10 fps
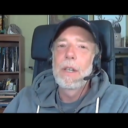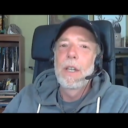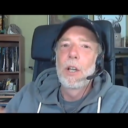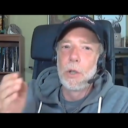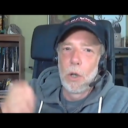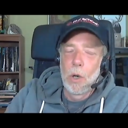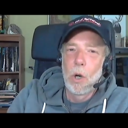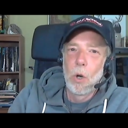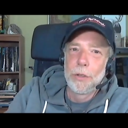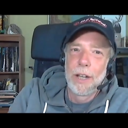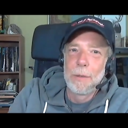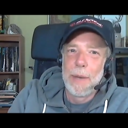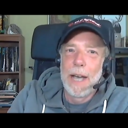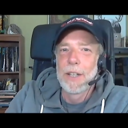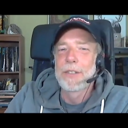right a whole ton
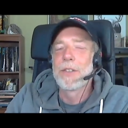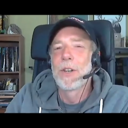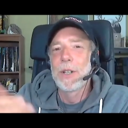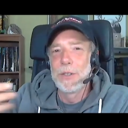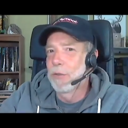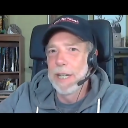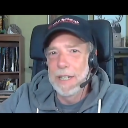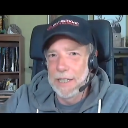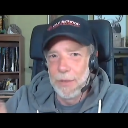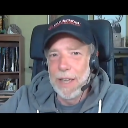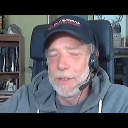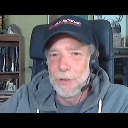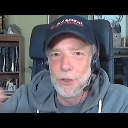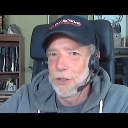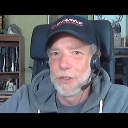about it. So it's great. You know, that's
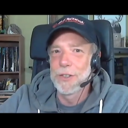just so, as